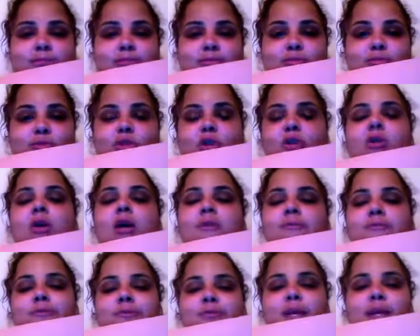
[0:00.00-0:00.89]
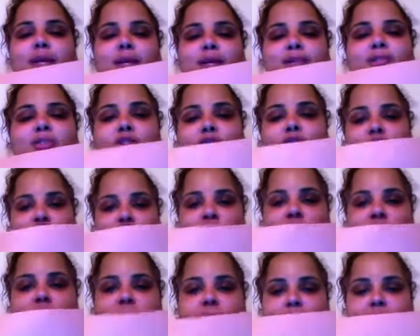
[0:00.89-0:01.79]
Don't come for me. Just
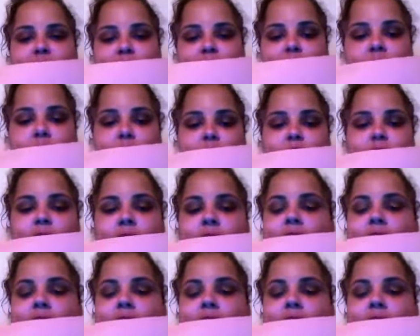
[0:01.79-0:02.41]
trust me on this one.